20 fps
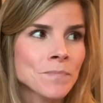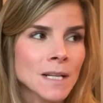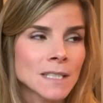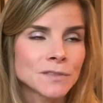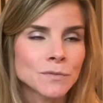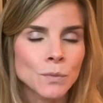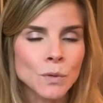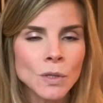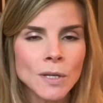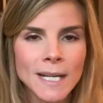
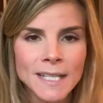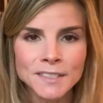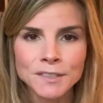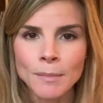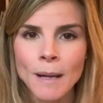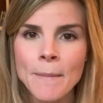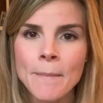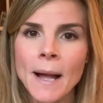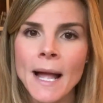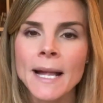Rule gets
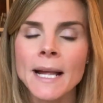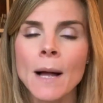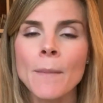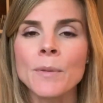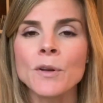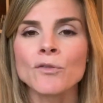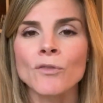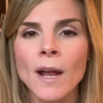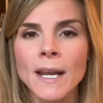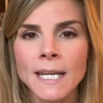my bike up
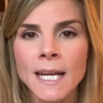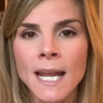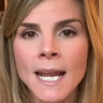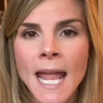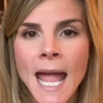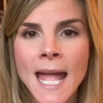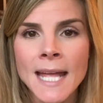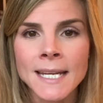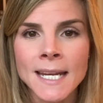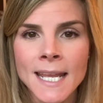and running
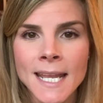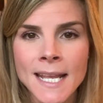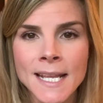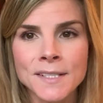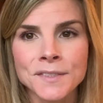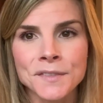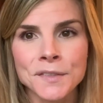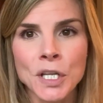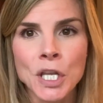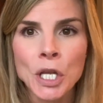again. He
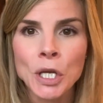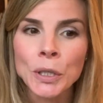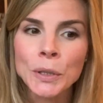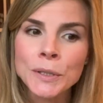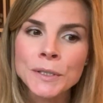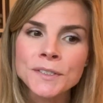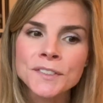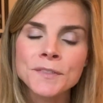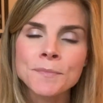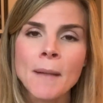
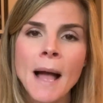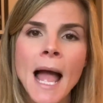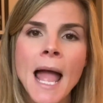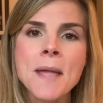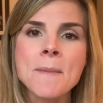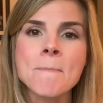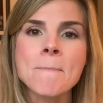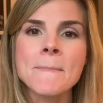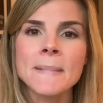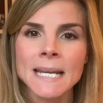secures
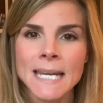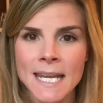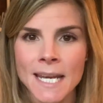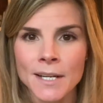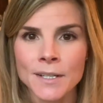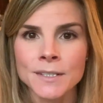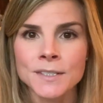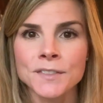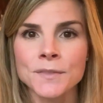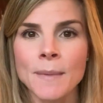my
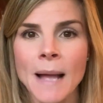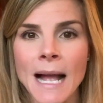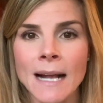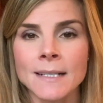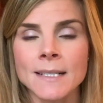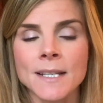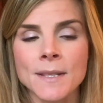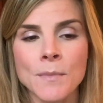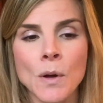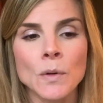panniers back
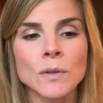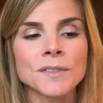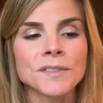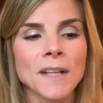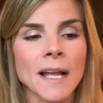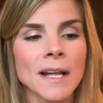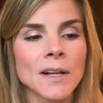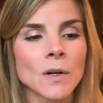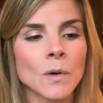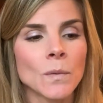to the
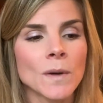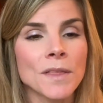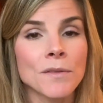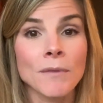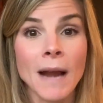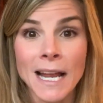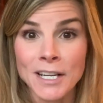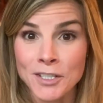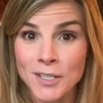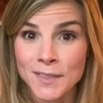motorcycle with
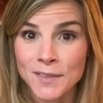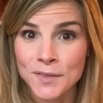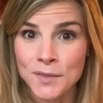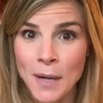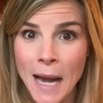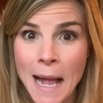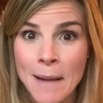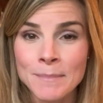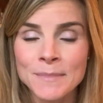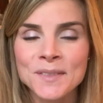ratchet
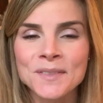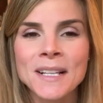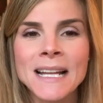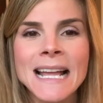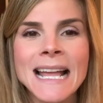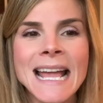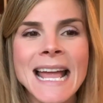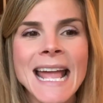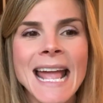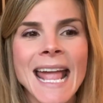straps.
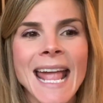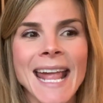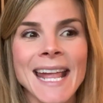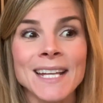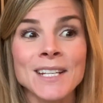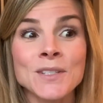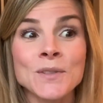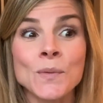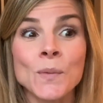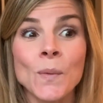
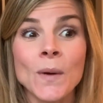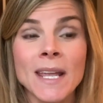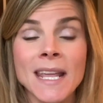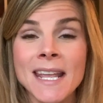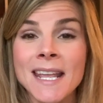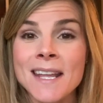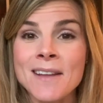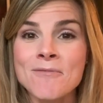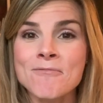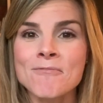And
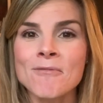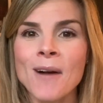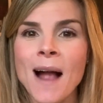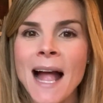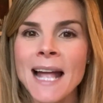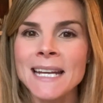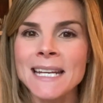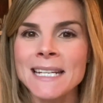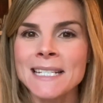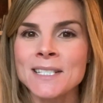we
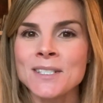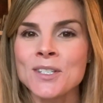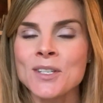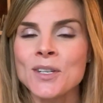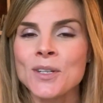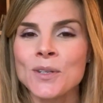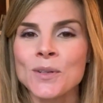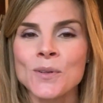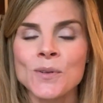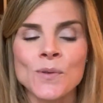ride
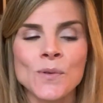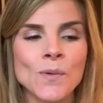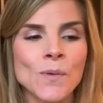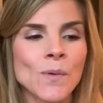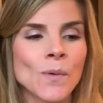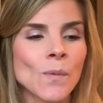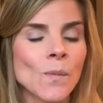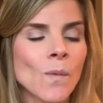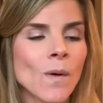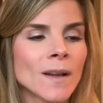
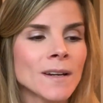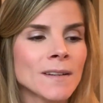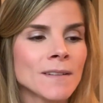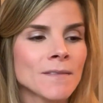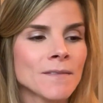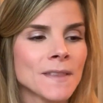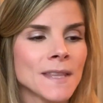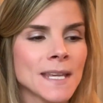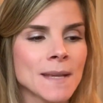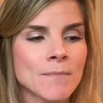into one
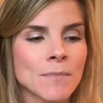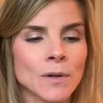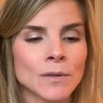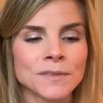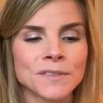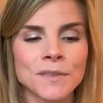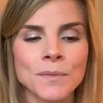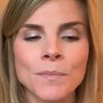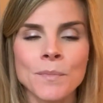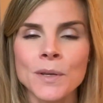of the
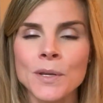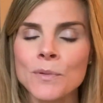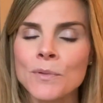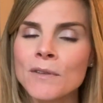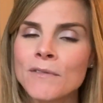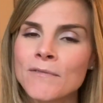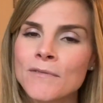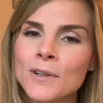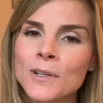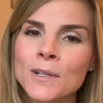most
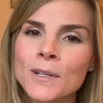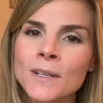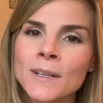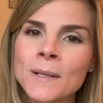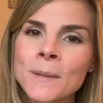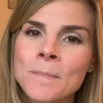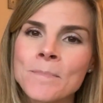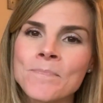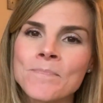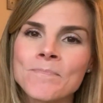
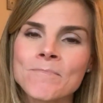beautiful,